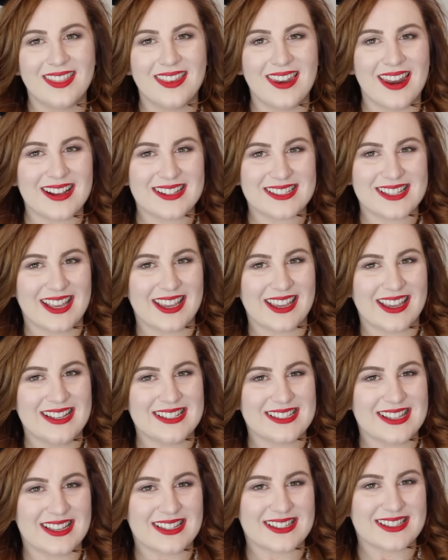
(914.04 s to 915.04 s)
The next thing
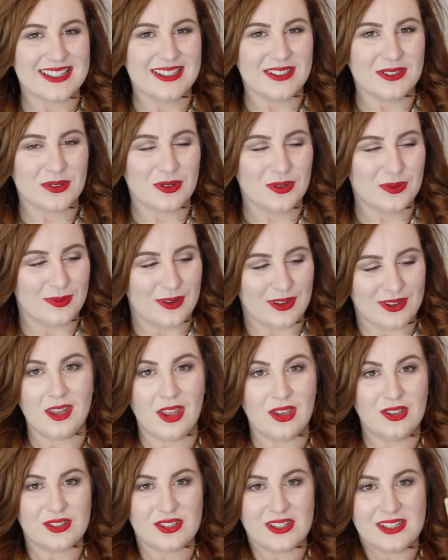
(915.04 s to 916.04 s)
is this little notebook.
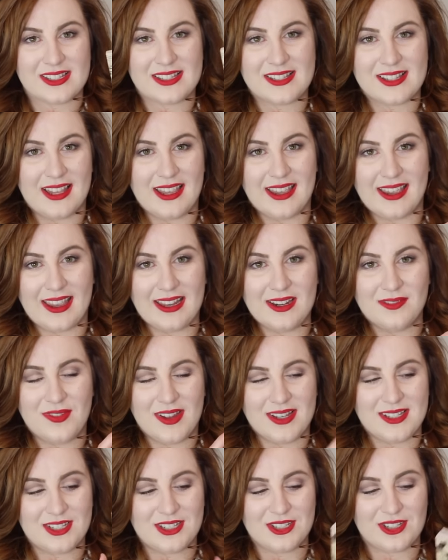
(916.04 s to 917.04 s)
So this is like a kind of
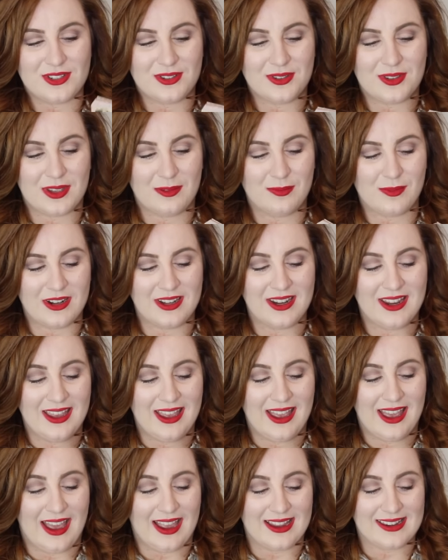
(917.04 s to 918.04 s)
vintagey looking one.
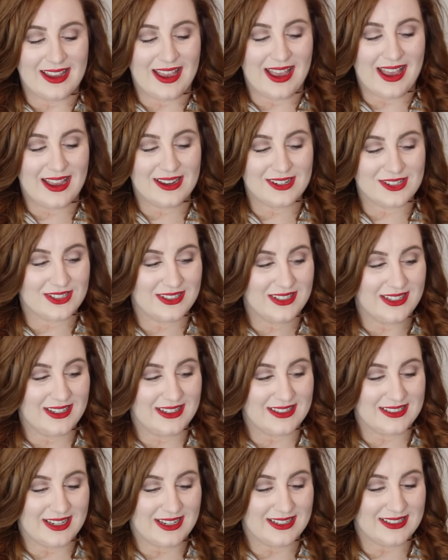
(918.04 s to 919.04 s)
I'd
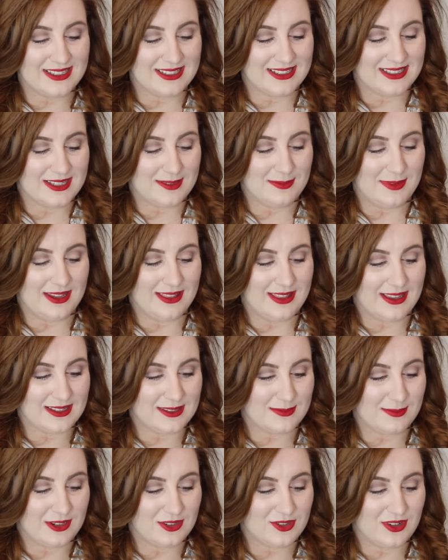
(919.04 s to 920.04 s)
actually intended to make
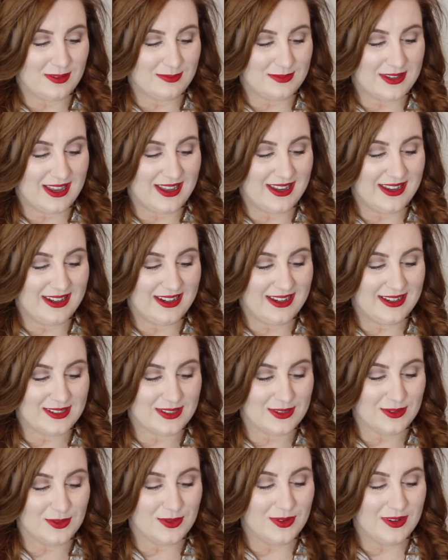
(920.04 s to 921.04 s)
this my trip diary,
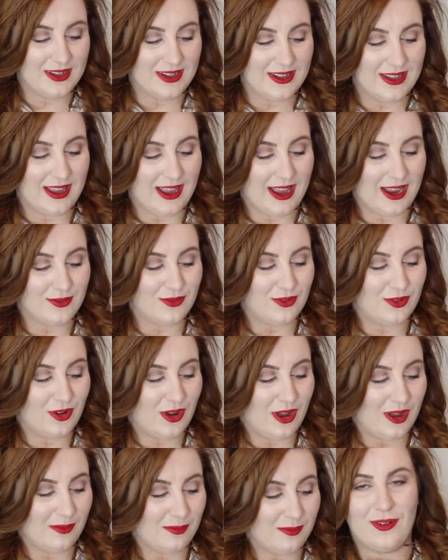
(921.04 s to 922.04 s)
so I
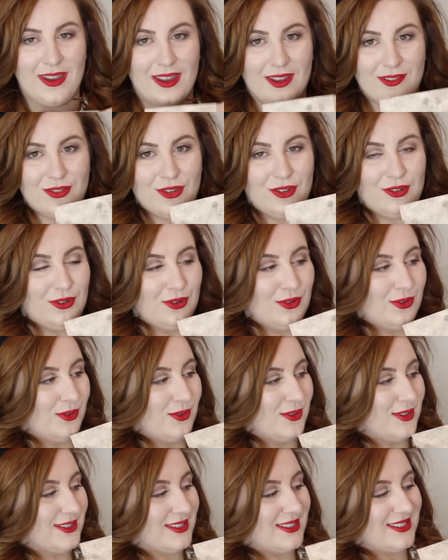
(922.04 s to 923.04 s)
wrote up quite a few
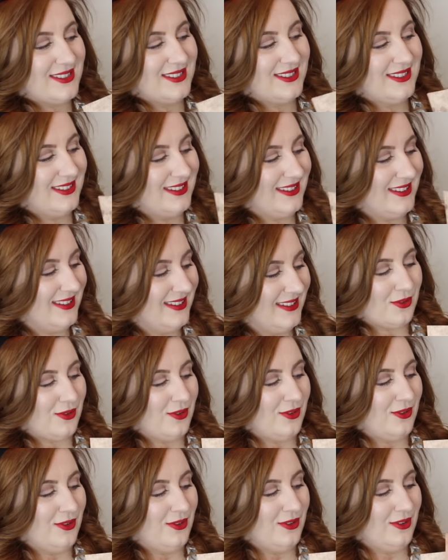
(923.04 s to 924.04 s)
notes
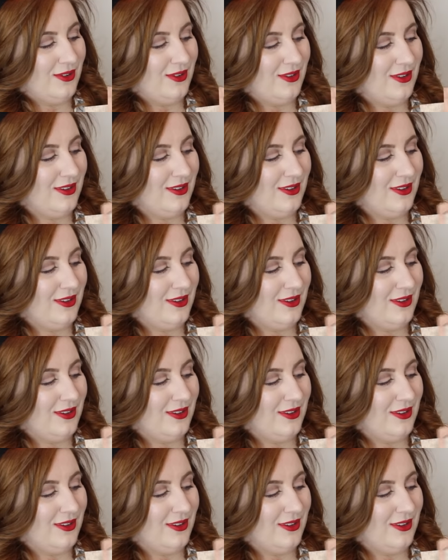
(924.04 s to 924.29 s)
through